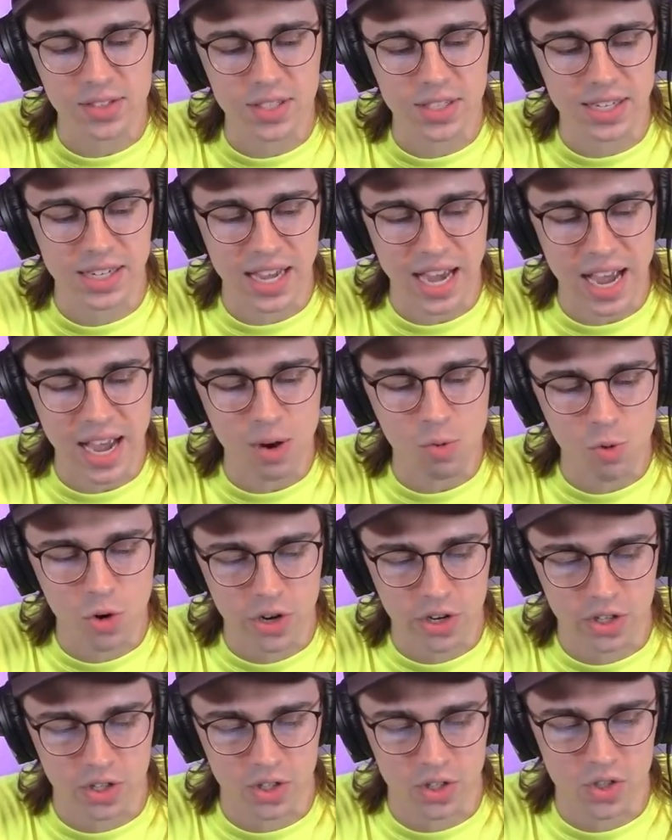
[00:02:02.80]
to deny
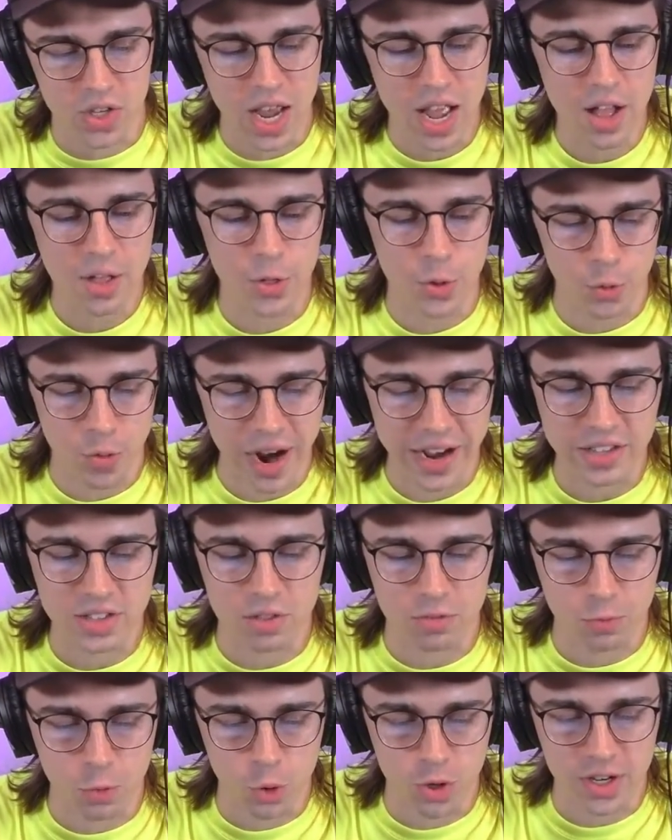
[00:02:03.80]
workers the
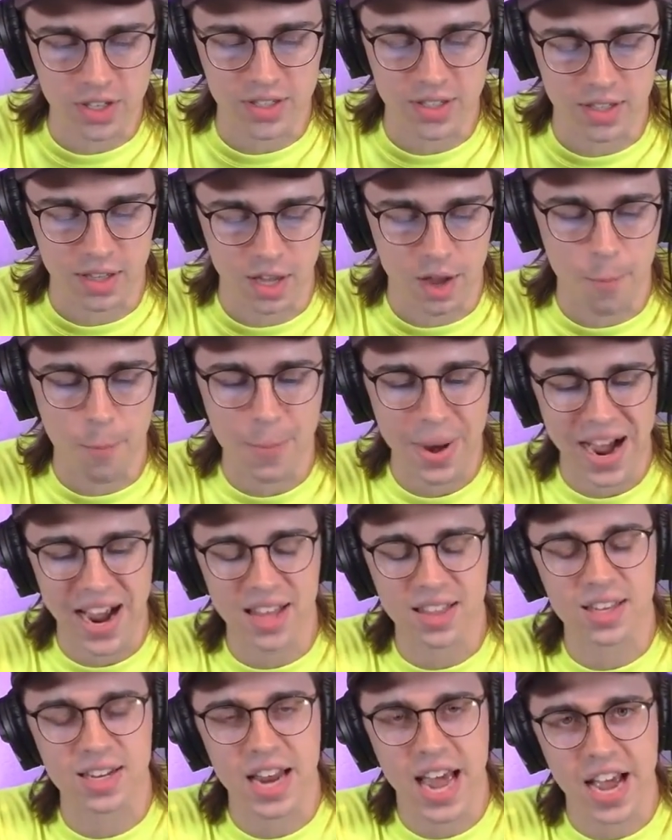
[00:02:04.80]
rights afforded to them
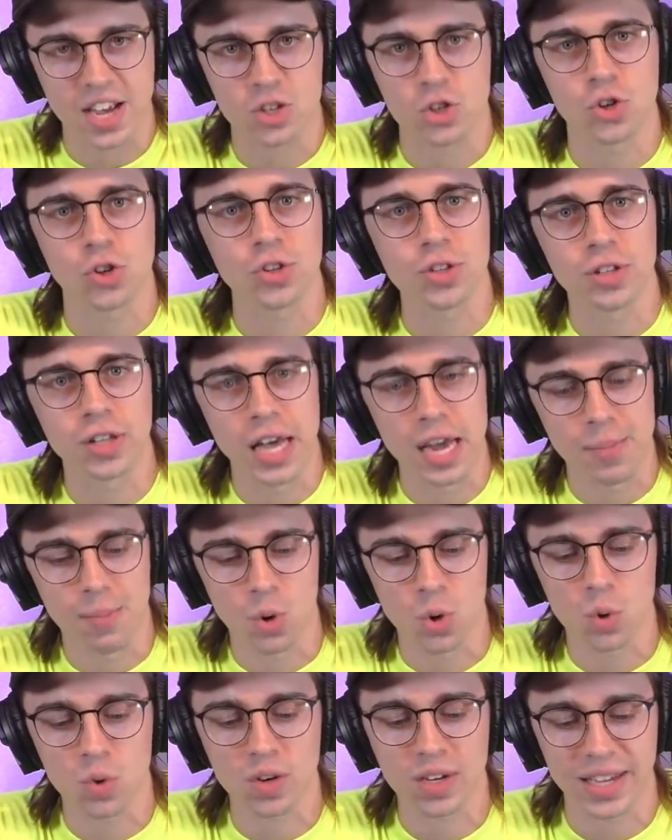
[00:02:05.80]
by the National
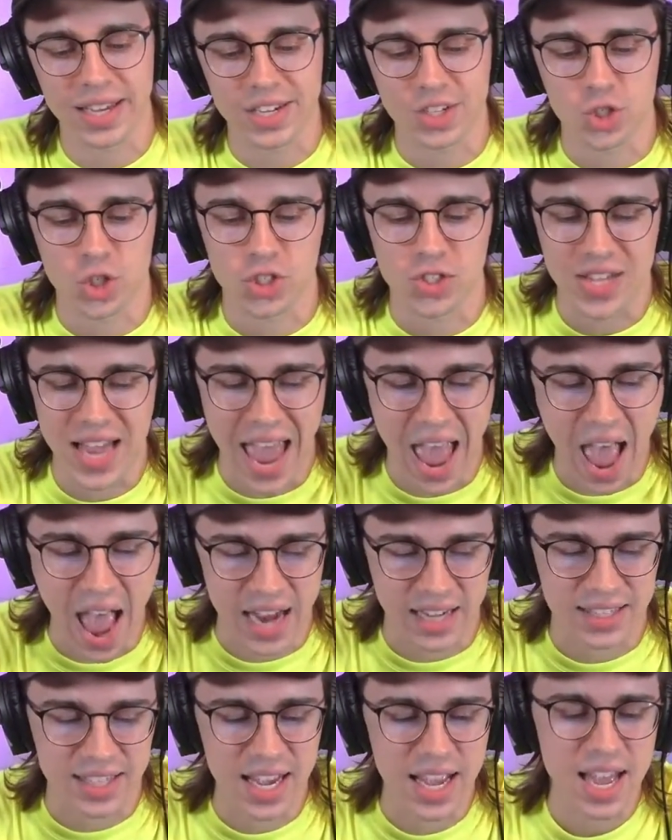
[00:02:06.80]
Labor Relations
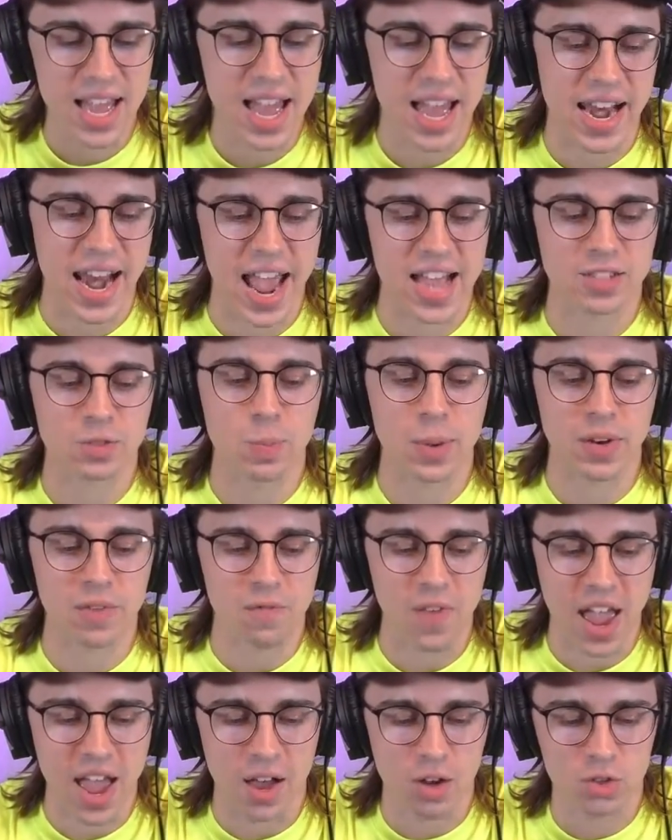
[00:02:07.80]
Act, and has been
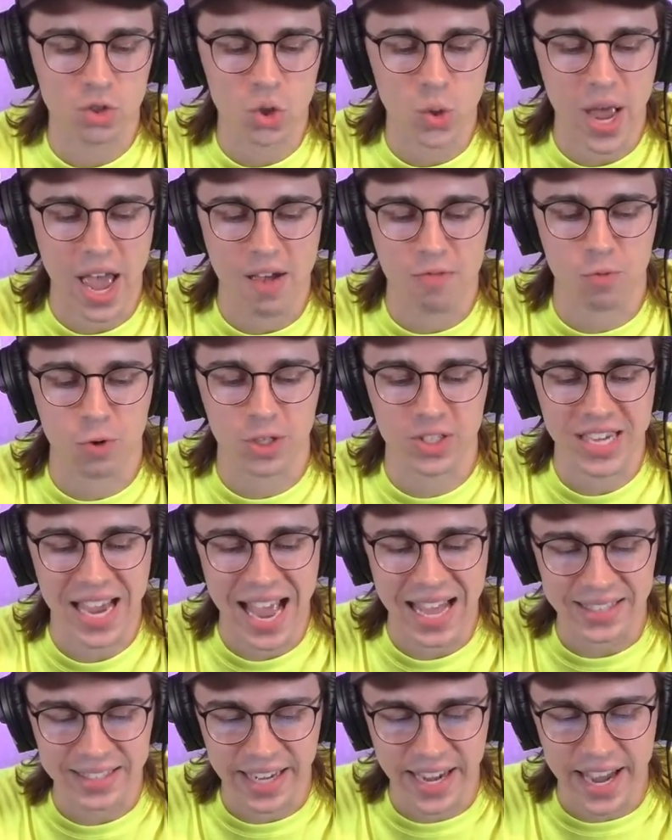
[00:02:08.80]
found to have
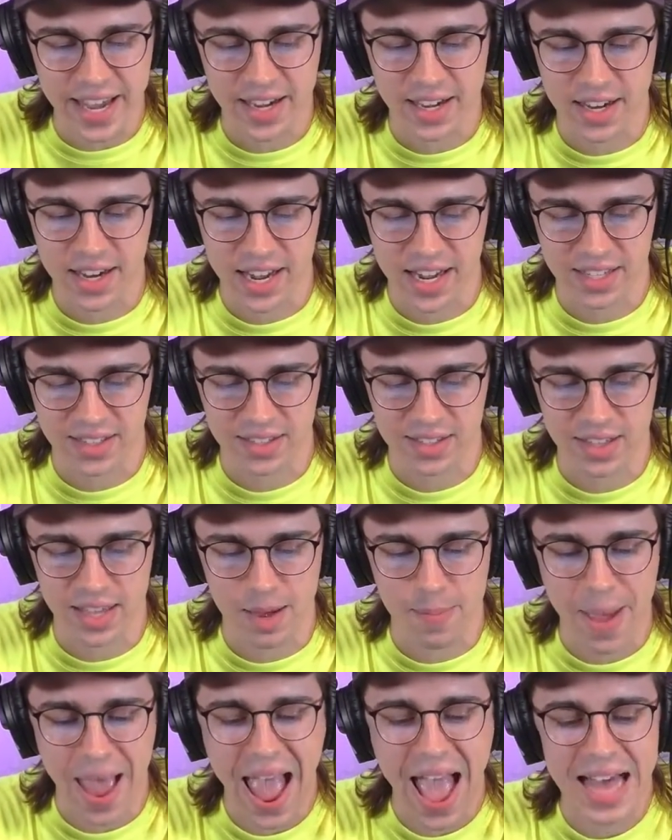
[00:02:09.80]
retaliated against
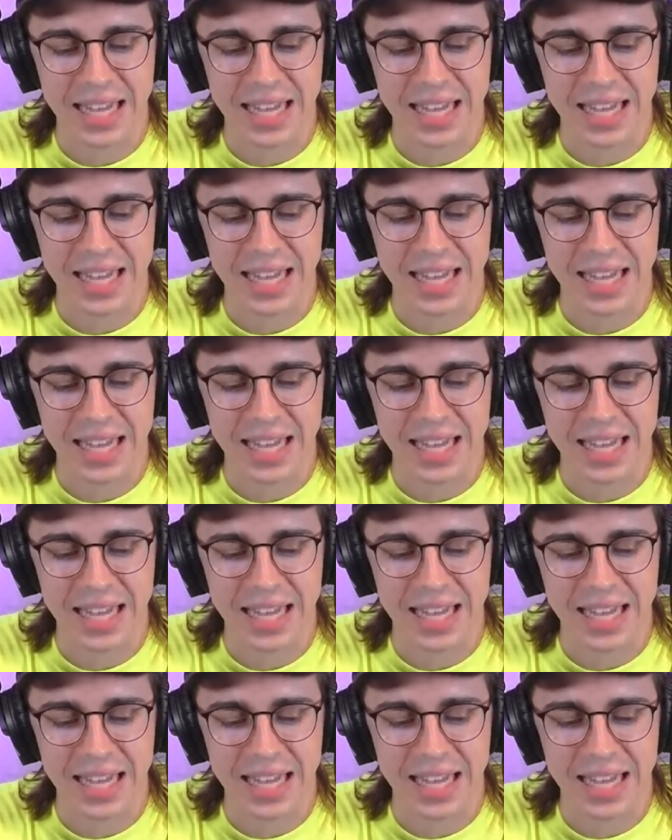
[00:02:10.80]
them